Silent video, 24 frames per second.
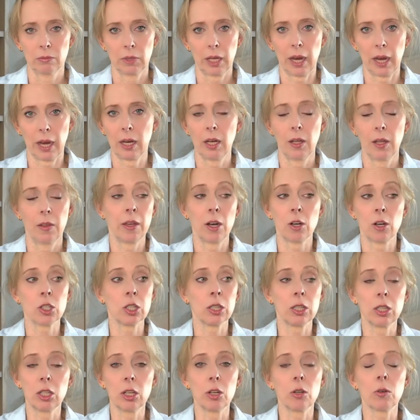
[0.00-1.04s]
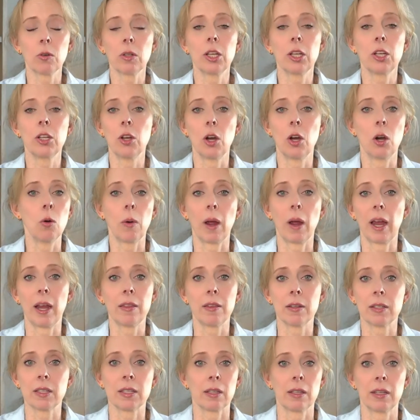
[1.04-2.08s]
Okay. There's literally no way
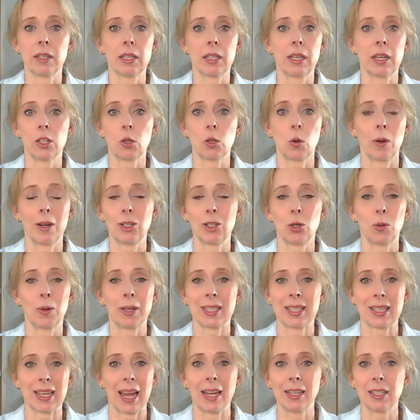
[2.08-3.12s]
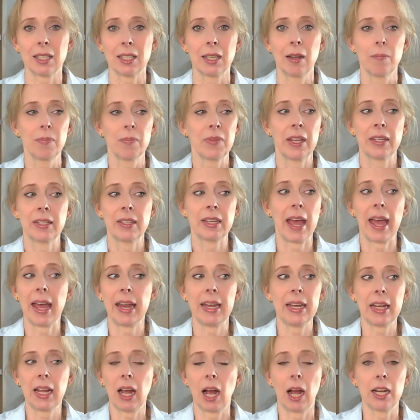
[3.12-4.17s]
that Zelensky is going to assent to
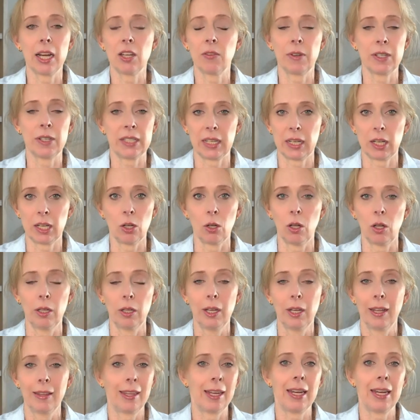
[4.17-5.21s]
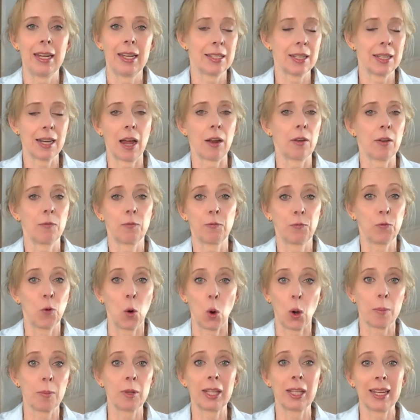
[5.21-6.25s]
any kind of a deal that he's not
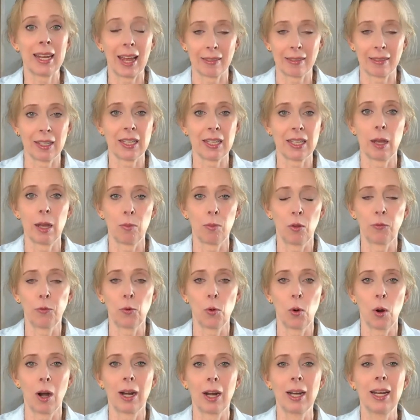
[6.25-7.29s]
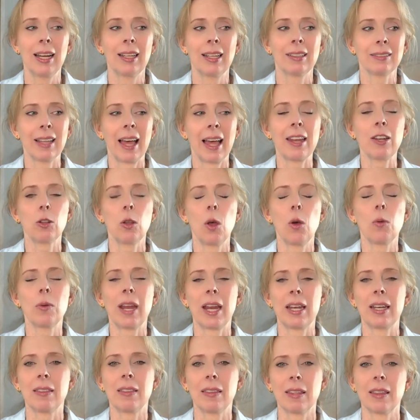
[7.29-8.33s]
formally at the table for, let alone
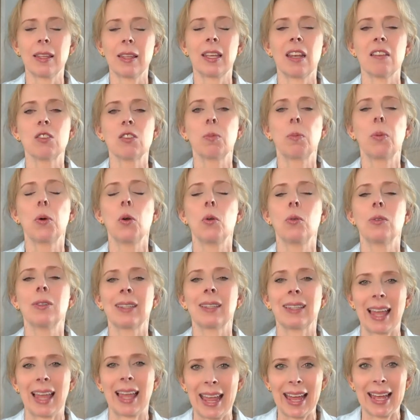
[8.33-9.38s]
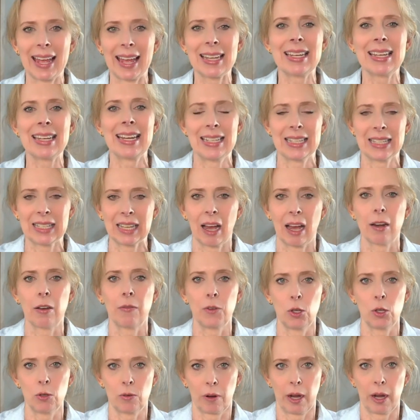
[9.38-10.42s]
anything that gives Putin land inside of
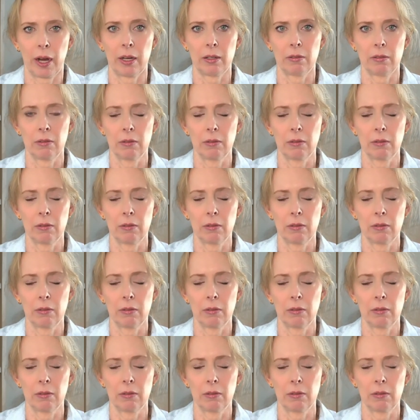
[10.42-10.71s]
Ukraine.